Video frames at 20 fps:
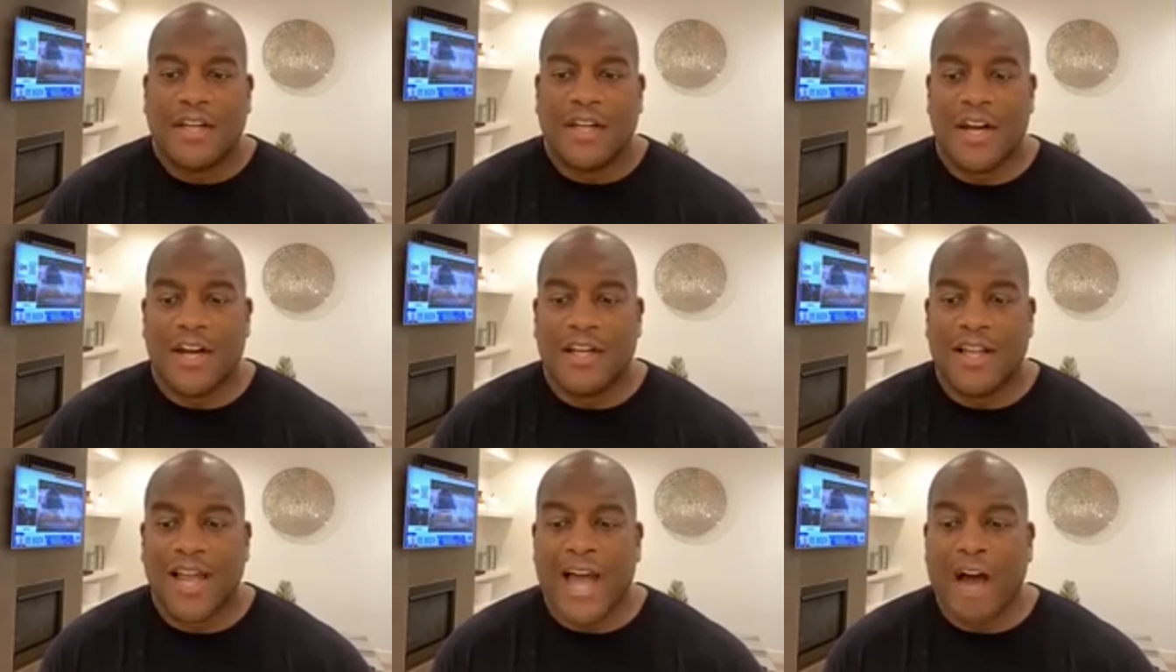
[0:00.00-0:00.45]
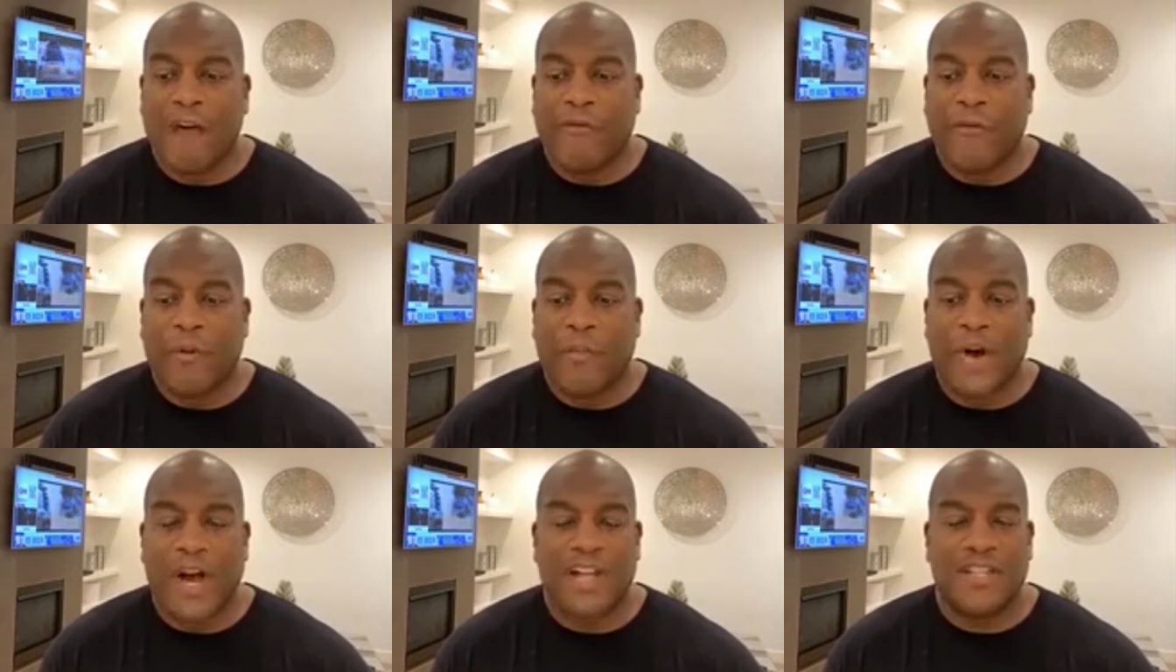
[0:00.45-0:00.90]
and allow
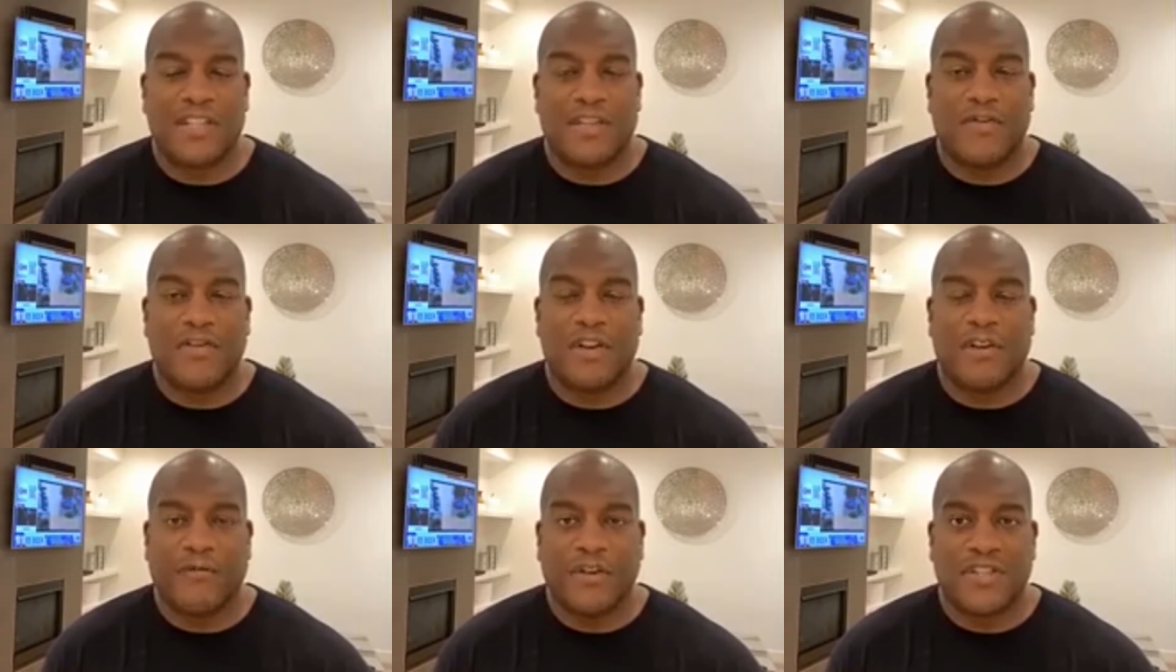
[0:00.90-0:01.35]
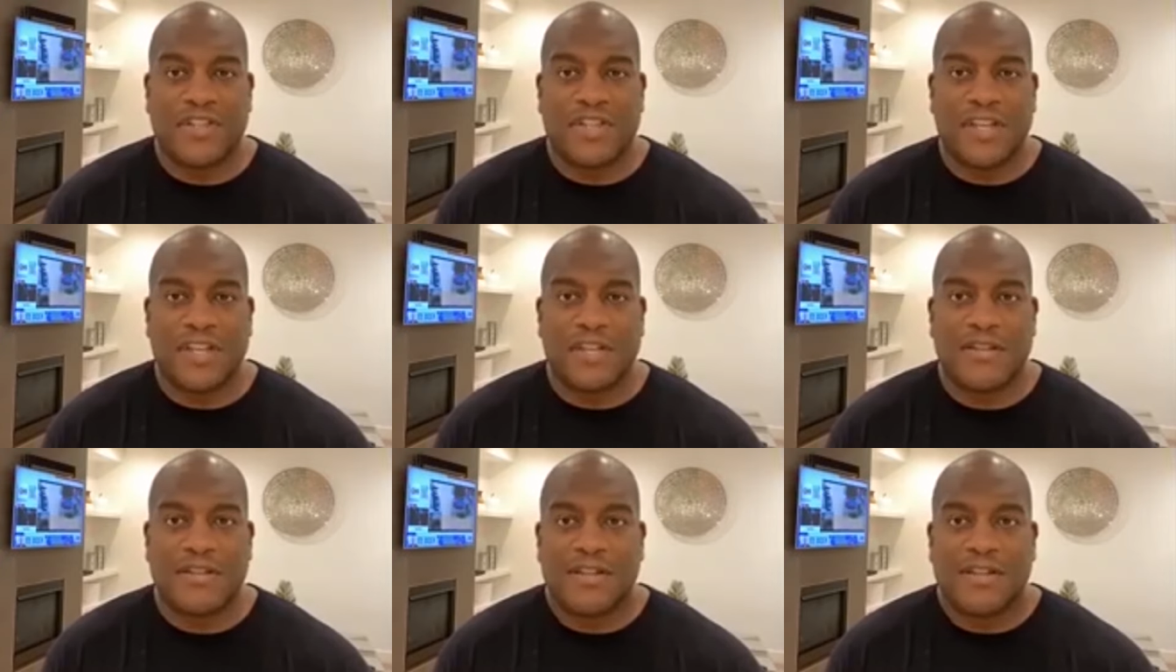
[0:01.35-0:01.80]
for positive
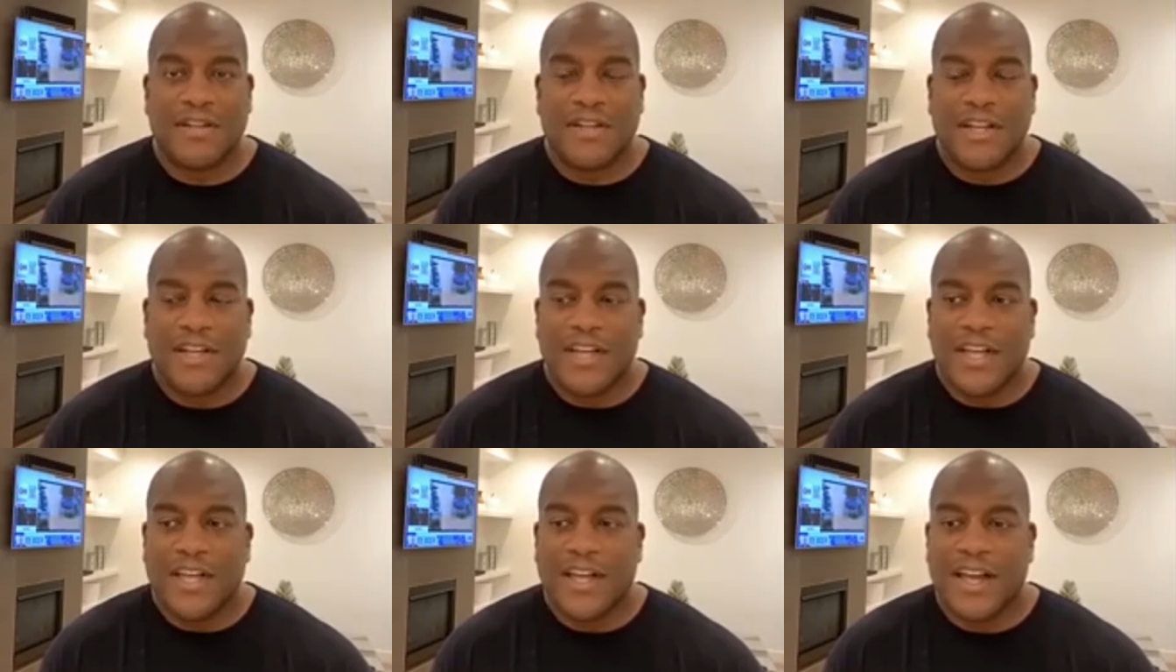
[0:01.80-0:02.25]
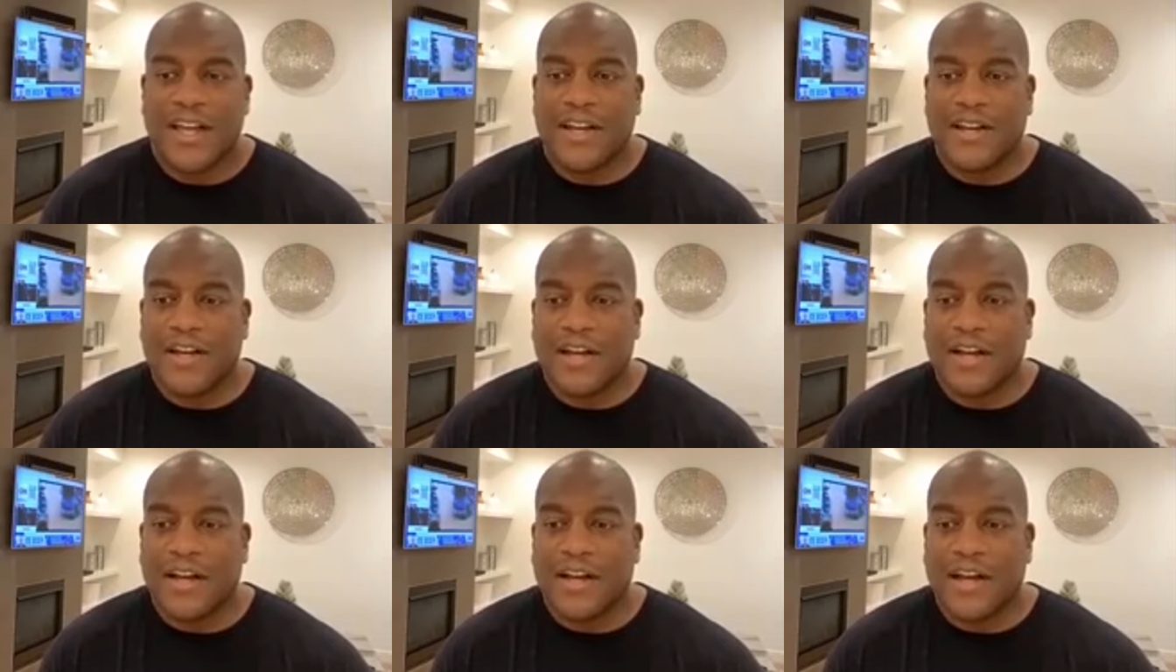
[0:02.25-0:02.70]
differences
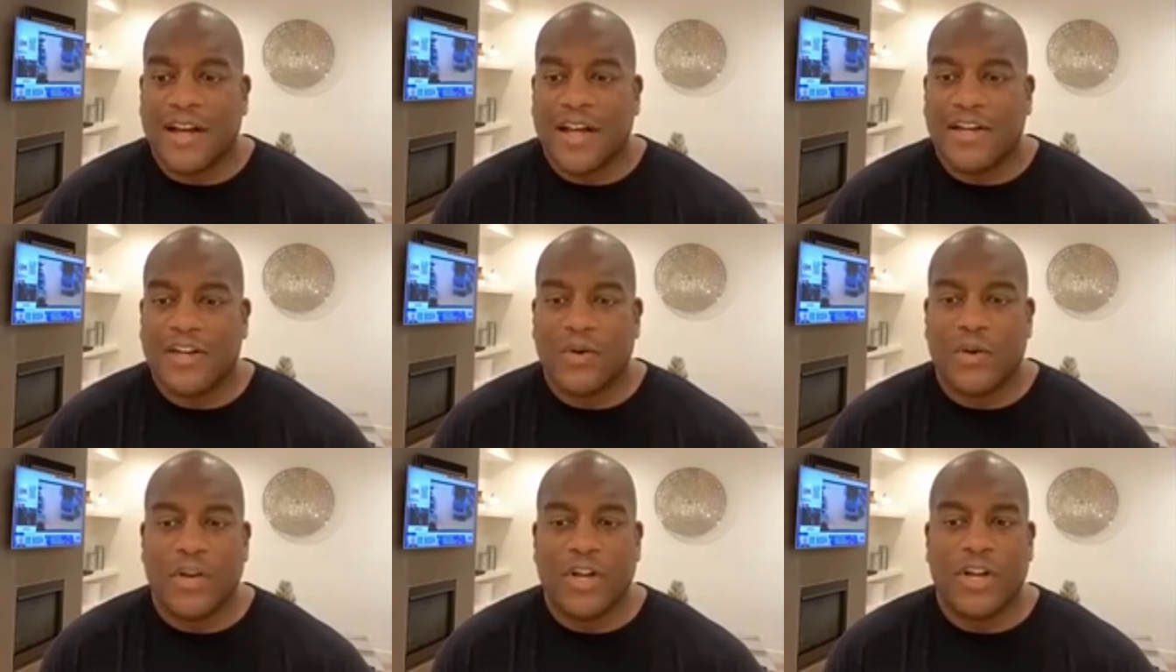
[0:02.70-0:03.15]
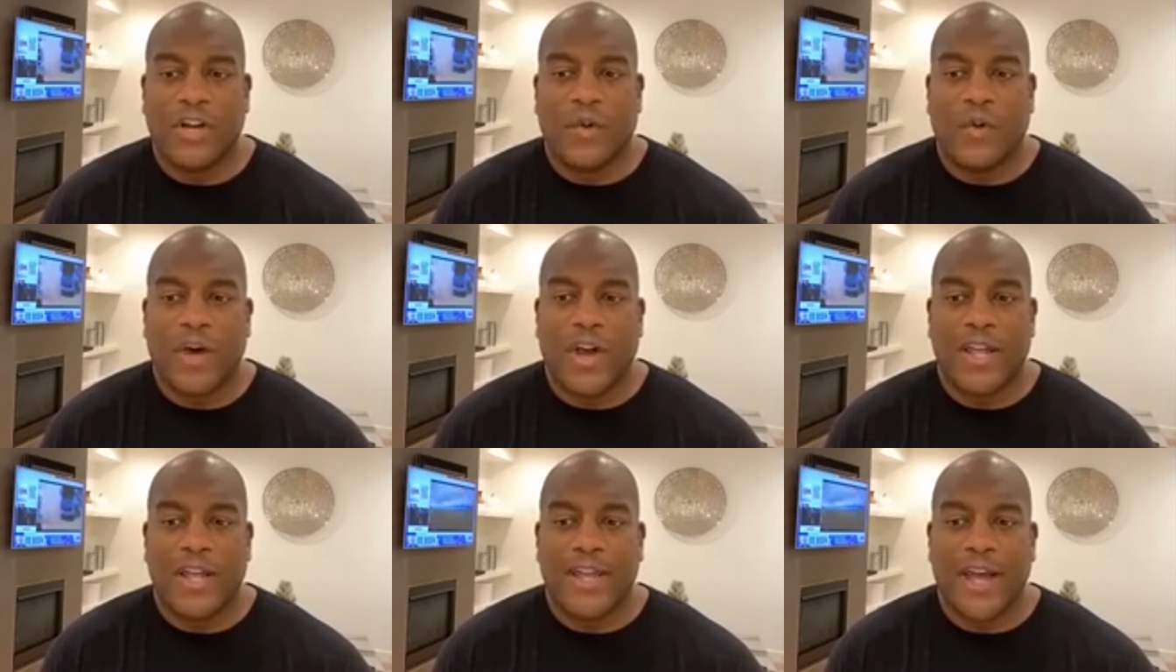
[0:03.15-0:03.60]
and uh, and do it in
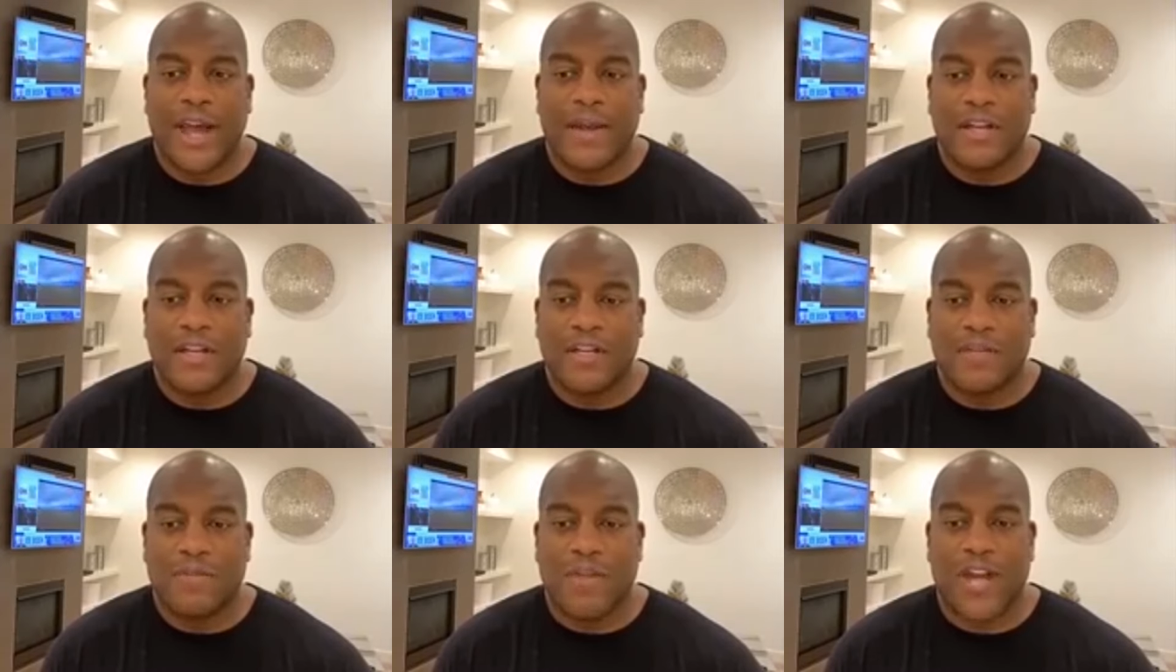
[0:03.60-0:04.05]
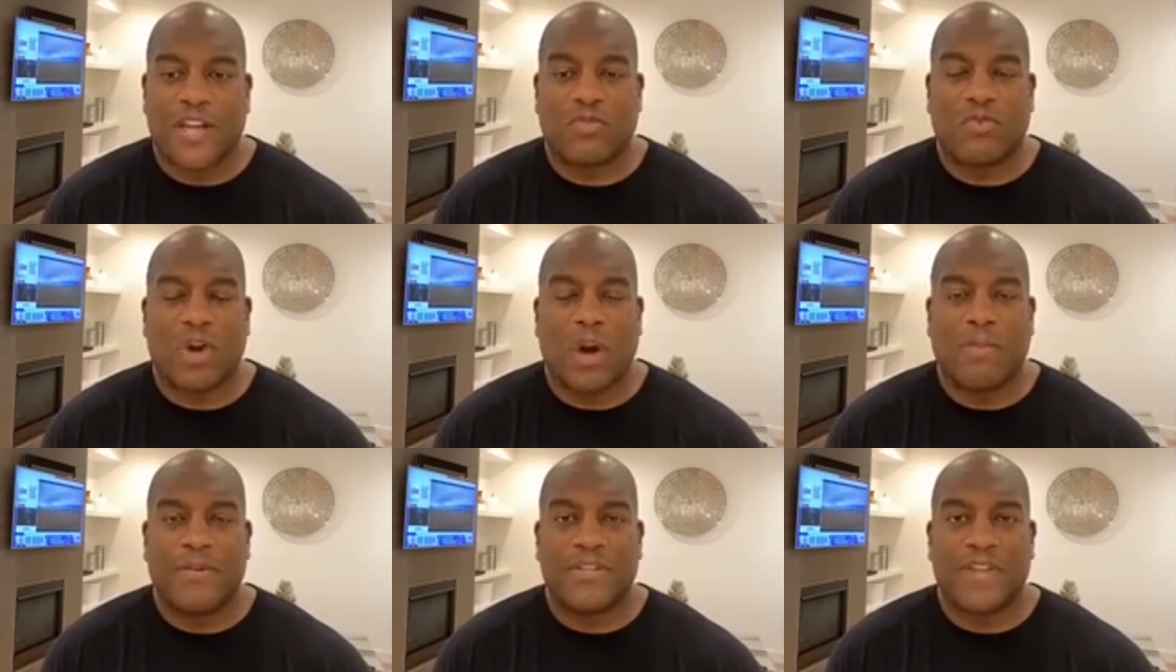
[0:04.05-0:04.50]
a way that is
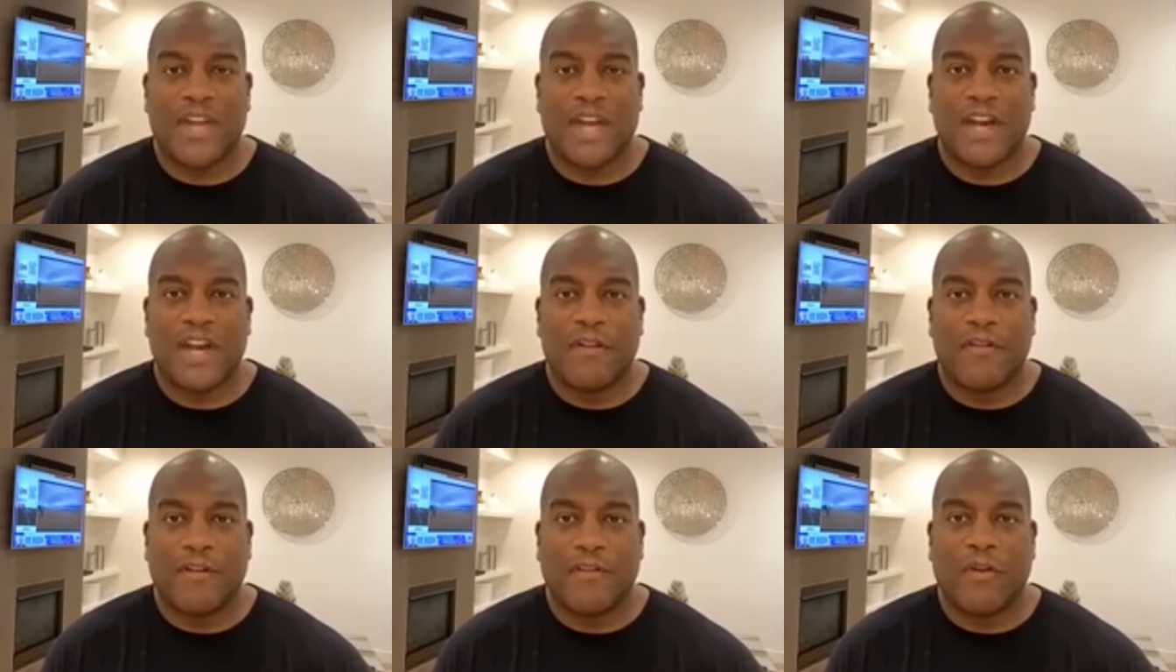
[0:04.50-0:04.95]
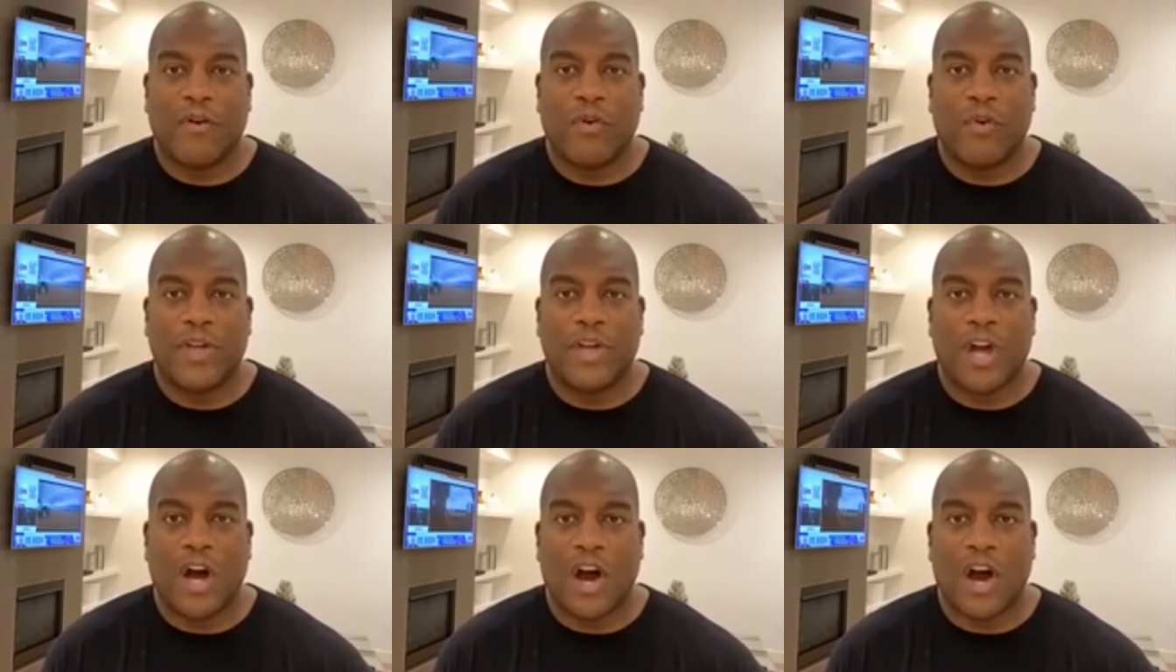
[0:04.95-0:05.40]
best representative of
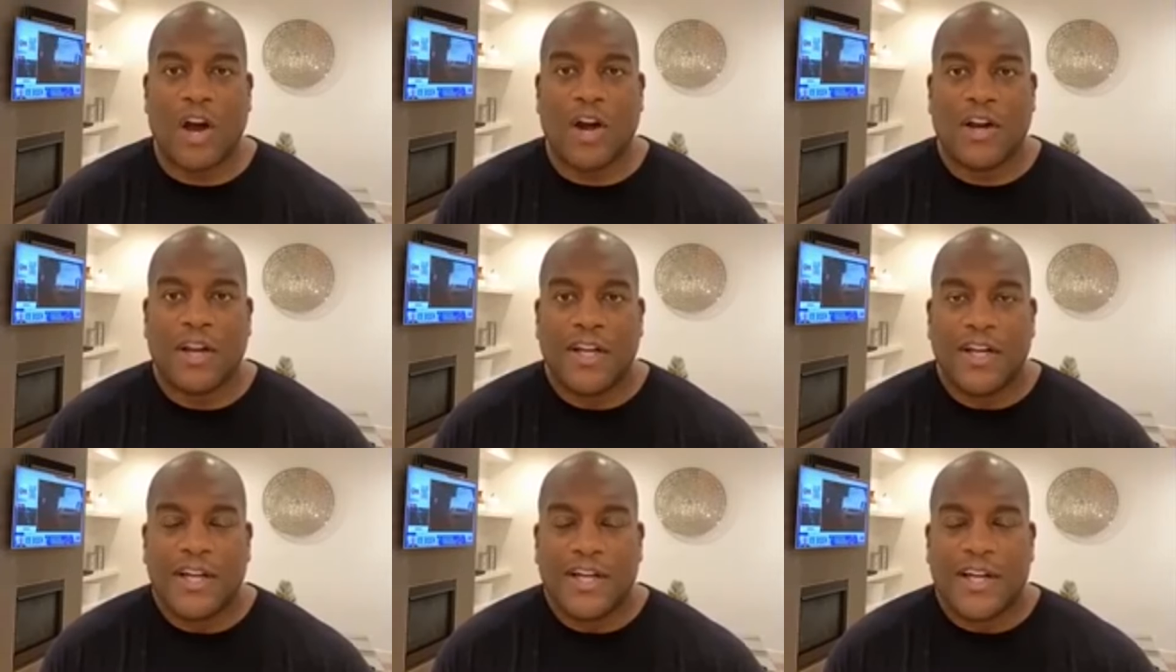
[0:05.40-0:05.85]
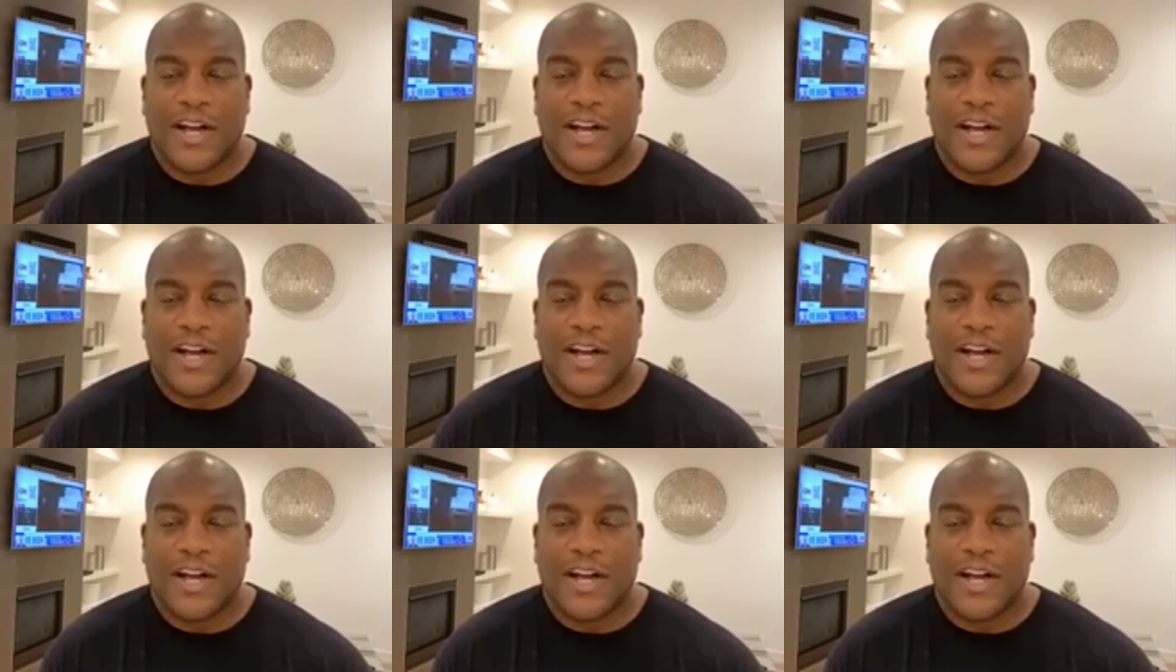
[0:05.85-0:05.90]
who we are.